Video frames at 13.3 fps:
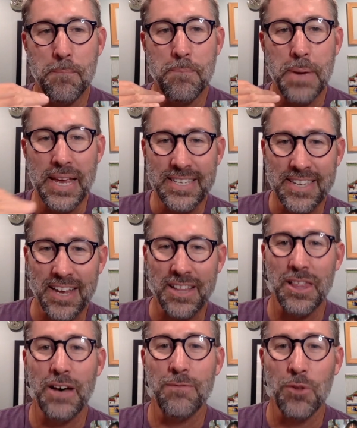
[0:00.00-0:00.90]
basic
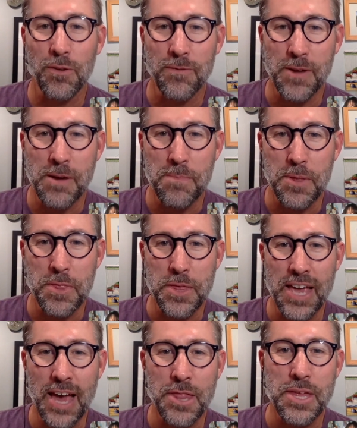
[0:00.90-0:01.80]
level of
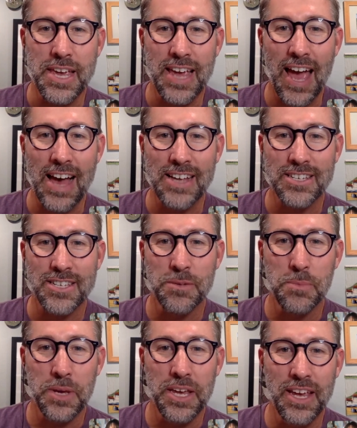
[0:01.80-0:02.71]
empathy, I think, has
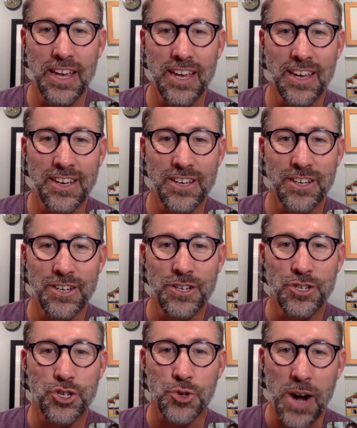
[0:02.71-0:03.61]
to be
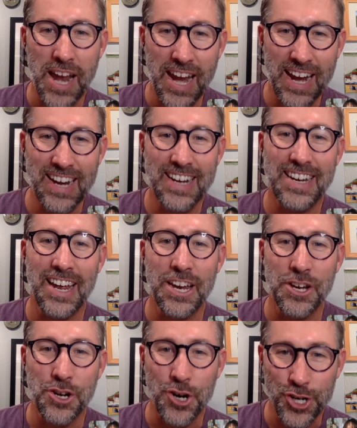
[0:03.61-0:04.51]
trained
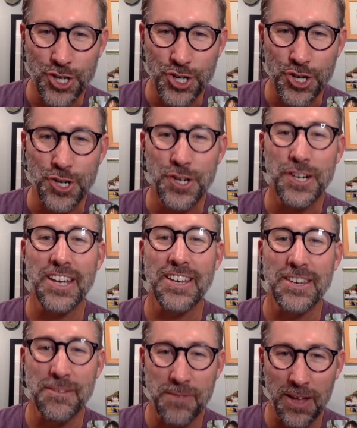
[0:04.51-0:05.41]
and nurtured
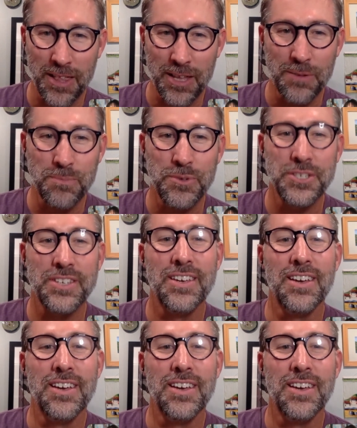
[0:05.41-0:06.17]
and developed.